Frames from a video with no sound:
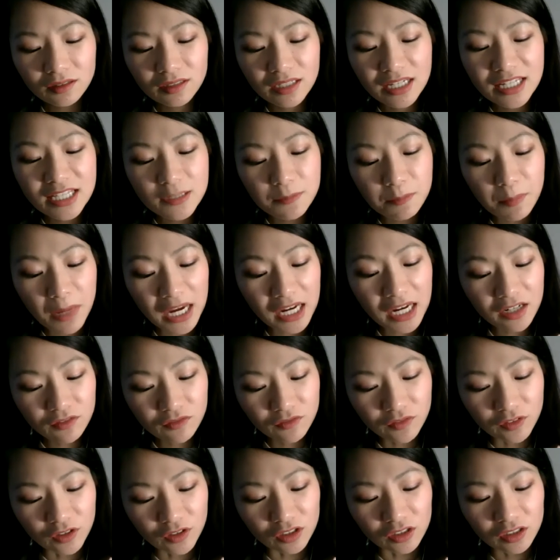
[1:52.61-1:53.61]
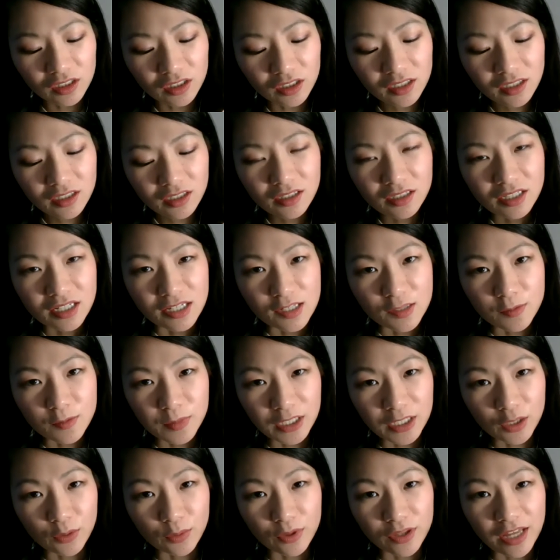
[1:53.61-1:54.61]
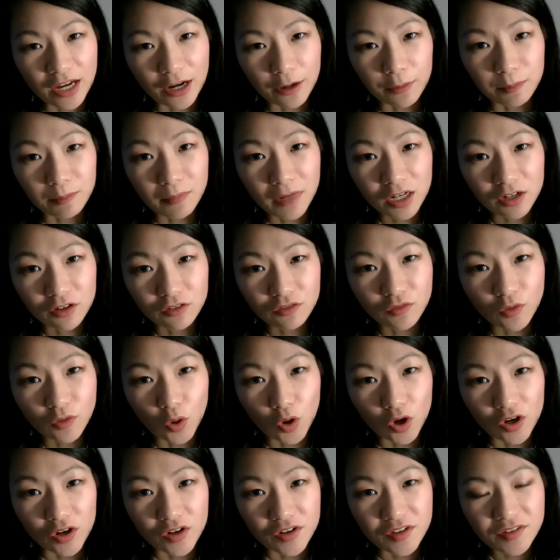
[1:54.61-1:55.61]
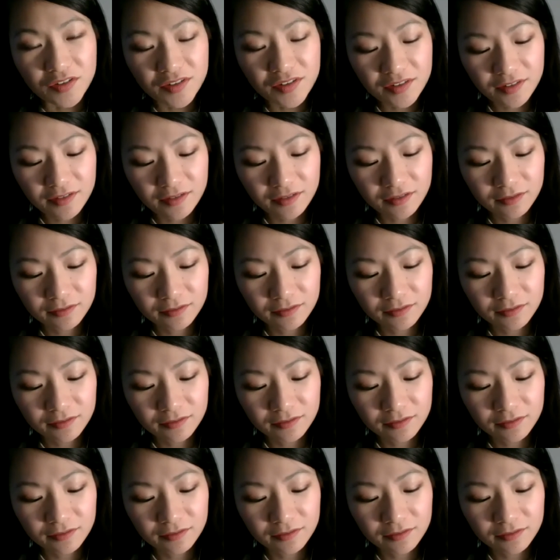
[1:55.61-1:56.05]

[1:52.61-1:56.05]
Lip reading: It's painful to speak without metaphors.